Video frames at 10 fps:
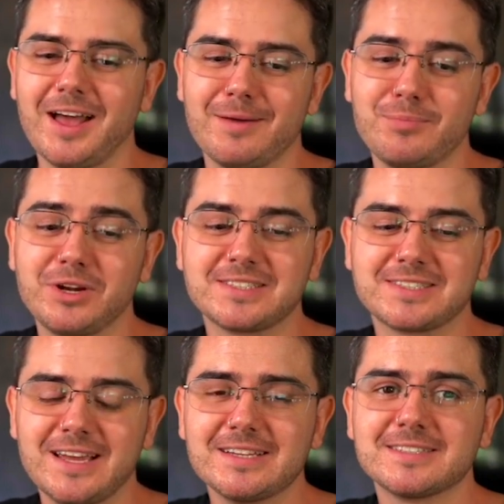Uh, but it's
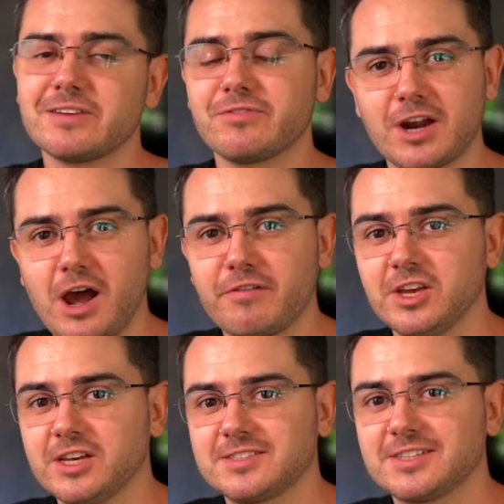taken seven and a half
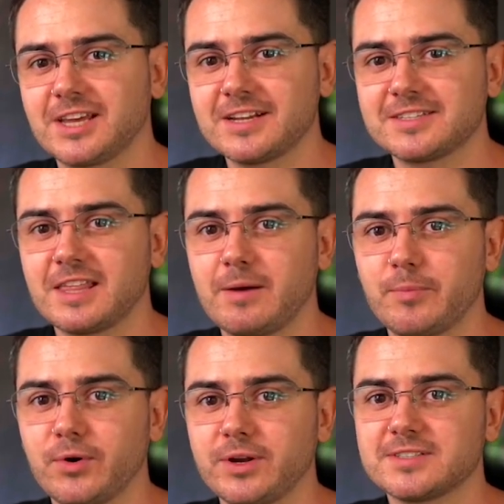years to get to that
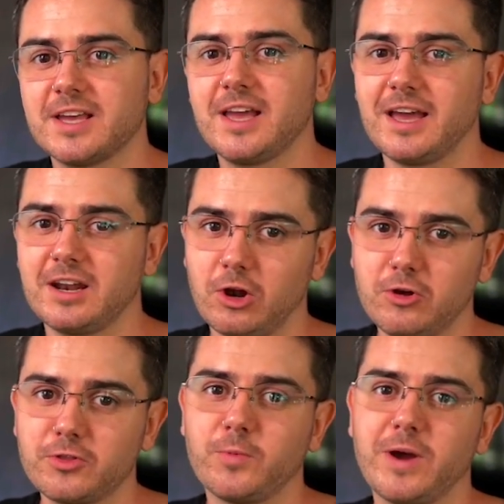point. And
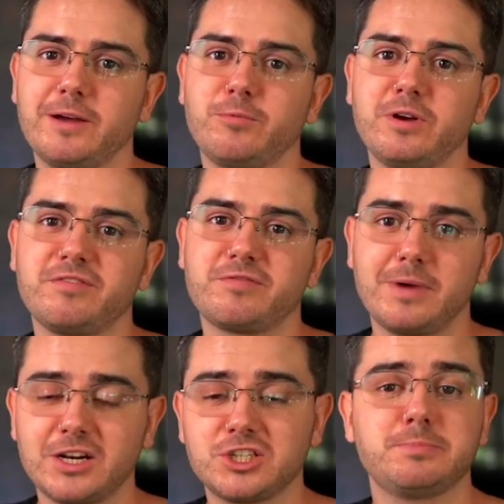along the way, we've
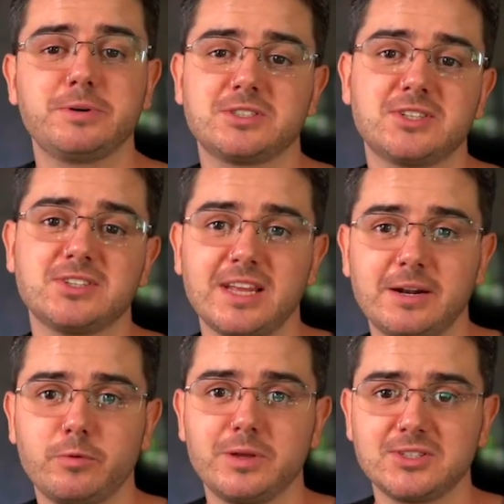managed to build a
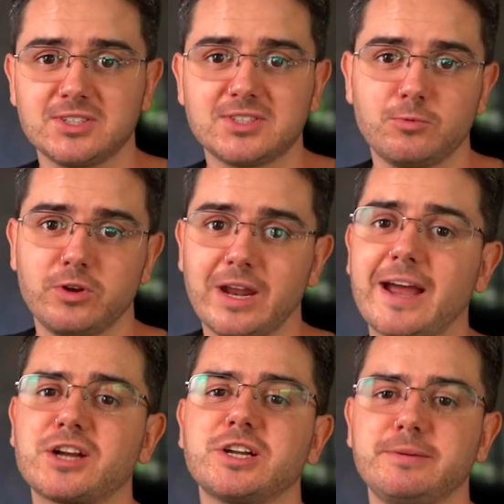sustainable business that would
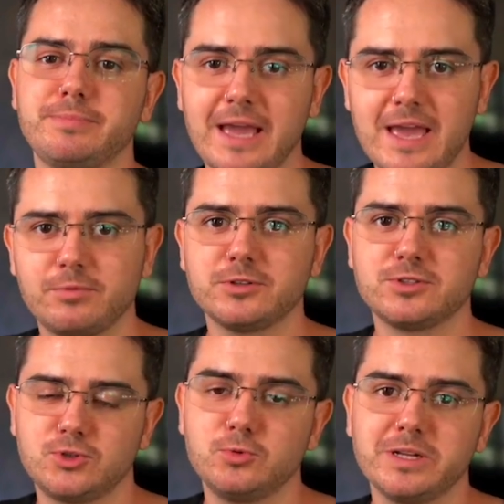actually be able
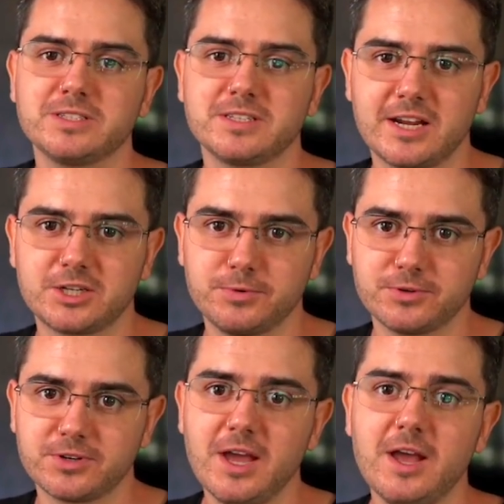to build a
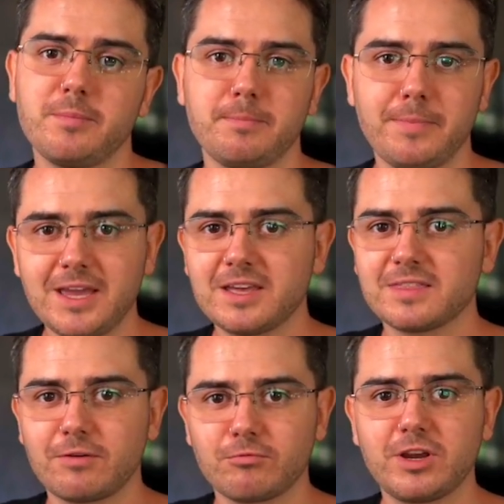dashboard. But making
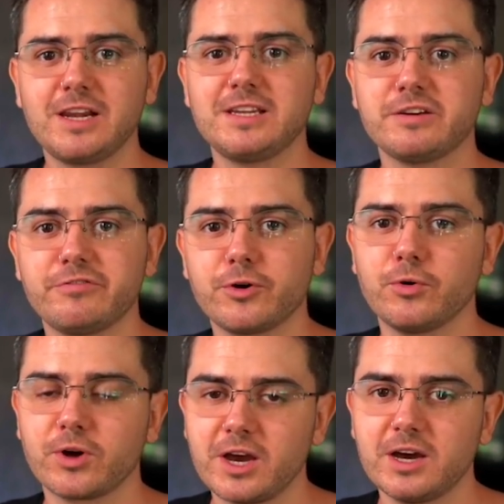that really
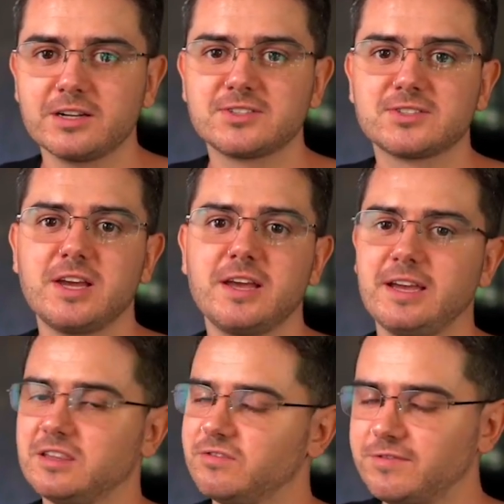difficult cut
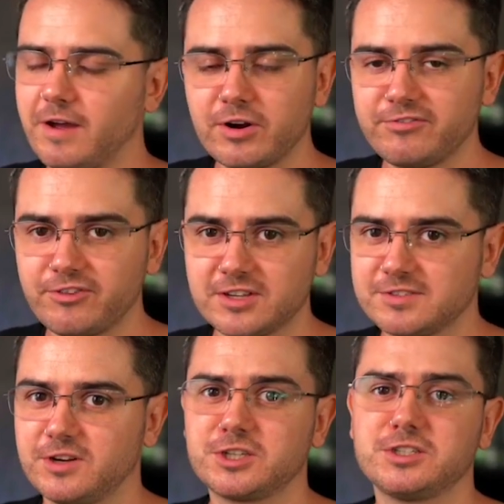in the very
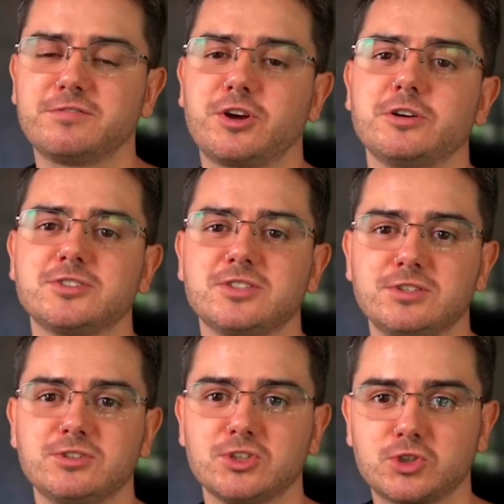first version of Ghost
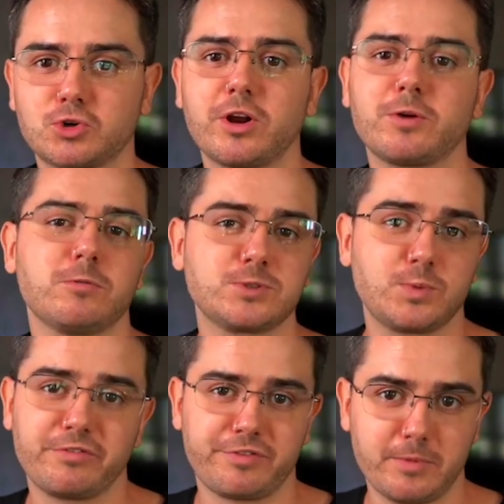and destroying what was
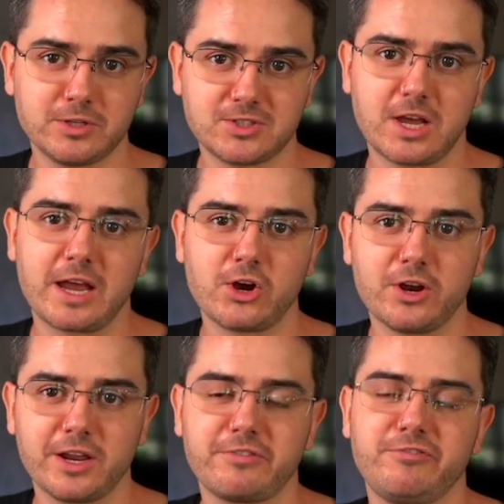one of the most
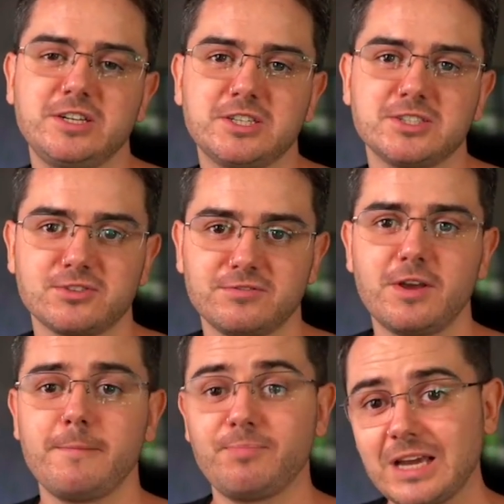iconic features of
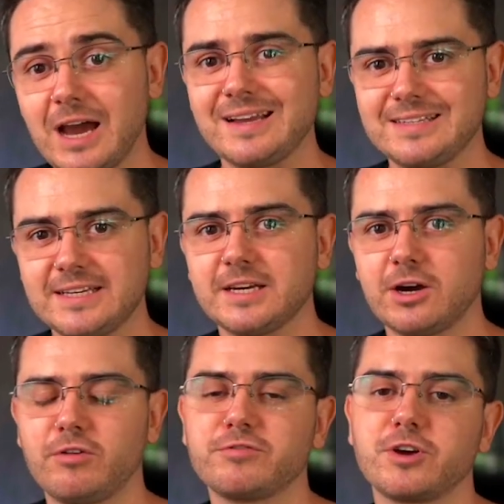the idea
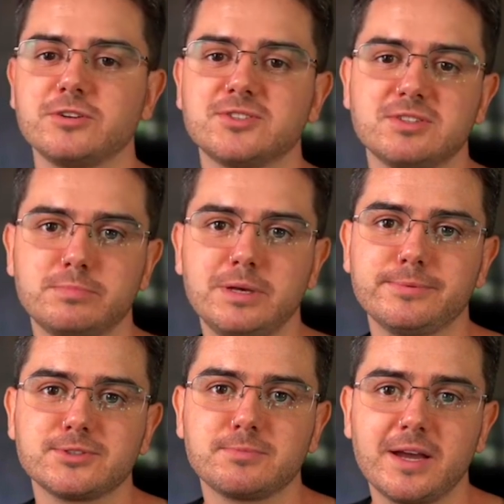of Ghost in
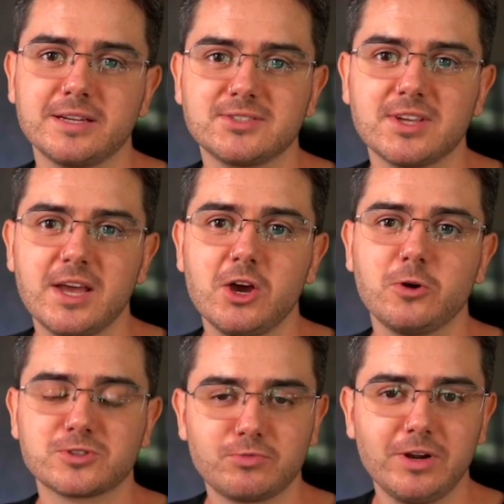people's minds
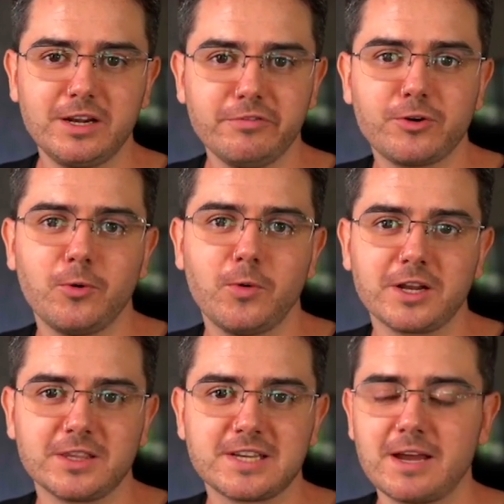was a really difficult
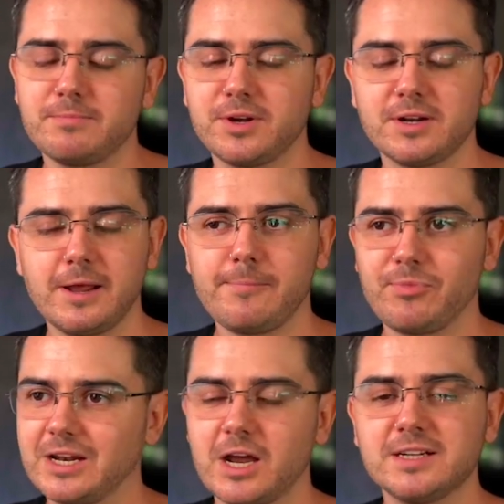one at the time, but
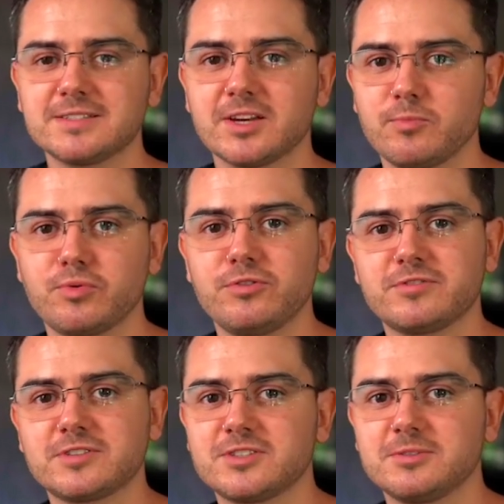in hindsight
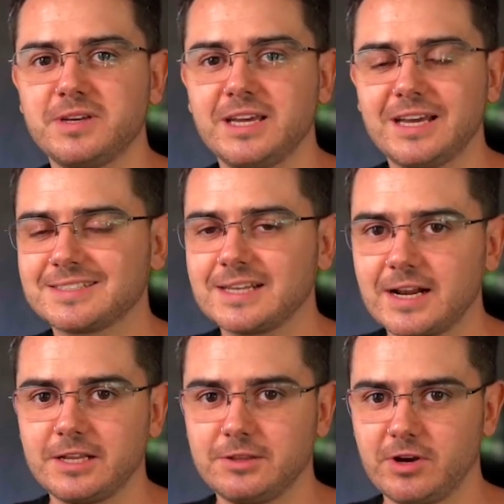proved to be
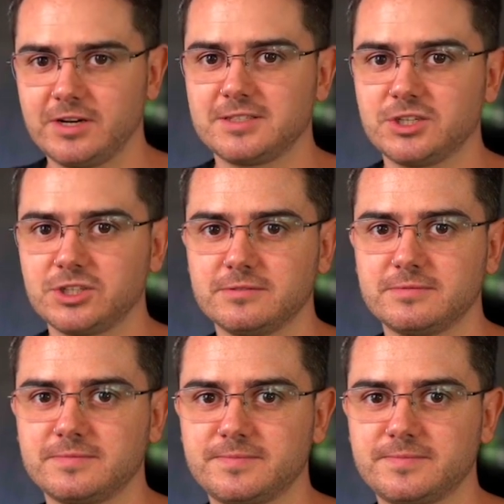exactly the right decision